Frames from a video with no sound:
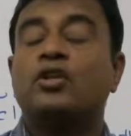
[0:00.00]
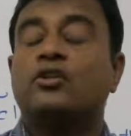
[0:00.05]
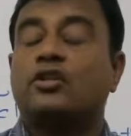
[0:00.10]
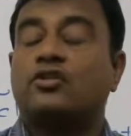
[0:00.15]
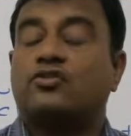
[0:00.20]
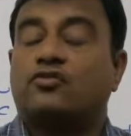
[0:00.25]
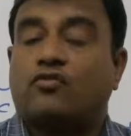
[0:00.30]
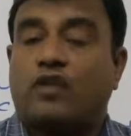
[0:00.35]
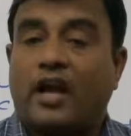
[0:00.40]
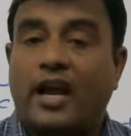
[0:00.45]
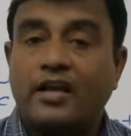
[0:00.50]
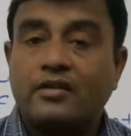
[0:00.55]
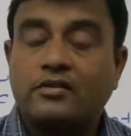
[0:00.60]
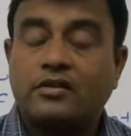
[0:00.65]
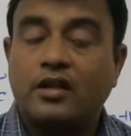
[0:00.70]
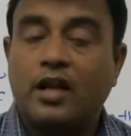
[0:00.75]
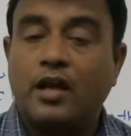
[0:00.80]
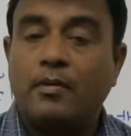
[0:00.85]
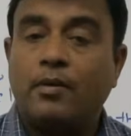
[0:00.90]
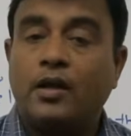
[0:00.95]
the stress
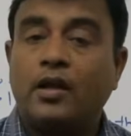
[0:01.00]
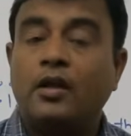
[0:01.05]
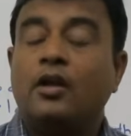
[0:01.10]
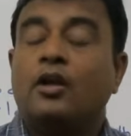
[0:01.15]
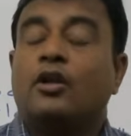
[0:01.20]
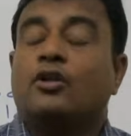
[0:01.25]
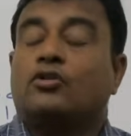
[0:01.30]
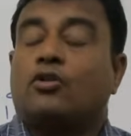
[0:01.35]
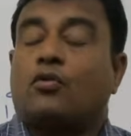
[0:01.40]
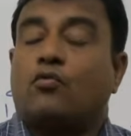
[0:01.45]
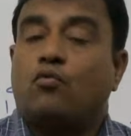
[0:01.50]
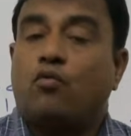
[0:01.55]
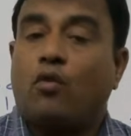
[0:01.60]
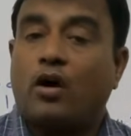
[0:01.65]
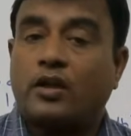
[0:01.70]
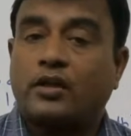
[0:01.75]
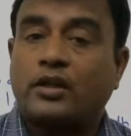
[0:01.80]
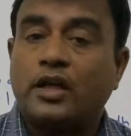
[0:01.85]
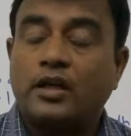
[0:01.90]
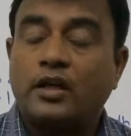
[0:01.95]
level, the
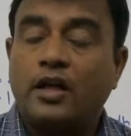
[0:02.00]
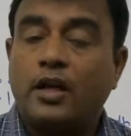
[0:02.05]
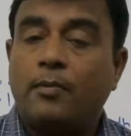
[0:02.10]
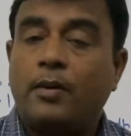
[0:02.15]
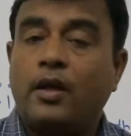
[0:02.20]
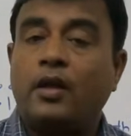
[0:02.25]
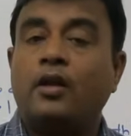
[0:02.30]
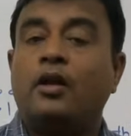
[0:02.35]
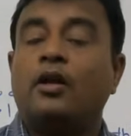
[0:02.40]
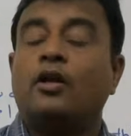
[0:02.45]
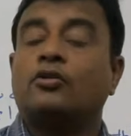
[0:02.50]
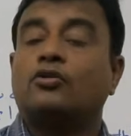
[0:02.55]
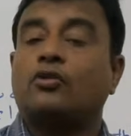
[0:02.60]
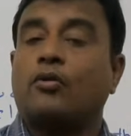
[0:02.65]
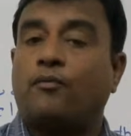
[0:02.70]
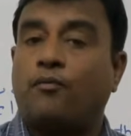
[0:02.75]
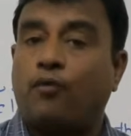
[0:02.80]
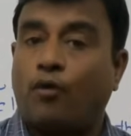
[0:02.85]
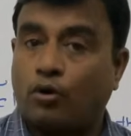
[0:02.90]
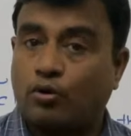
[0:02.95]
working level, the
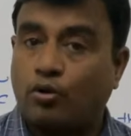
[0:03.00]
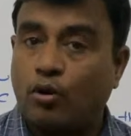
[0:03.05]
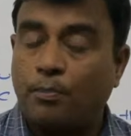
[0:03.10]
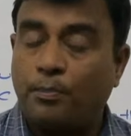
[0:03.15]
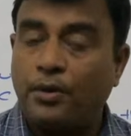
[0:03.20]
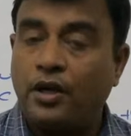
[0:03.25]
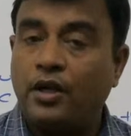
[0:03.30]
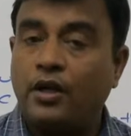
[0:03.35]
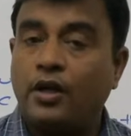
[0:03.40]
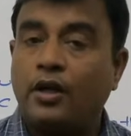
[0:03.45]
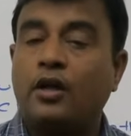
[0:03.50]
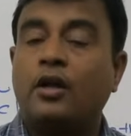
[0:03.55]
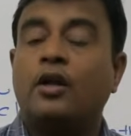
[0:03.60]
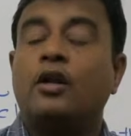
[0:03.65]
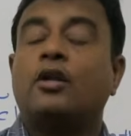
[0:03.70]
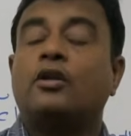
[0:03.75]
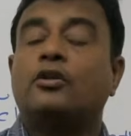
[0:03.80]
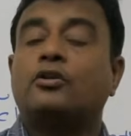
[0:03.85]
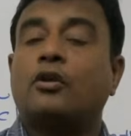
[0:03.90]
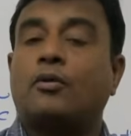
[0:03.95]
photoperiod,
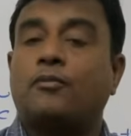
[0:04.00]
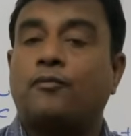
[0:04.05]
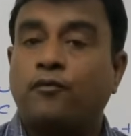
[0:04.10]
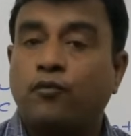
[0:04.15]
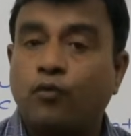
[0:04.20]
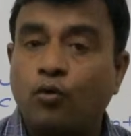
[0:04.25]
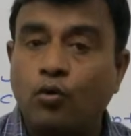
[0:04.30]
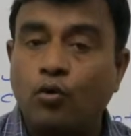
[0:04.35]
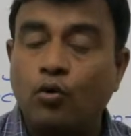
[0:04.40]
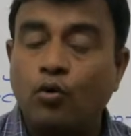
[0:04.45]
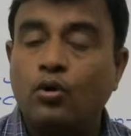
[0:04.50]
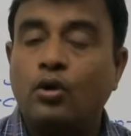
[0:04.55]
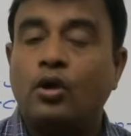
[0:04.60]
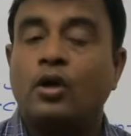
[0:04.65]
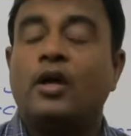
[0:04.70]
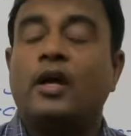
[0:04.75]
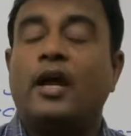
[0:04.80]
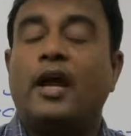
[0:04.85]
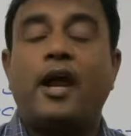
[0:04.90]
the food,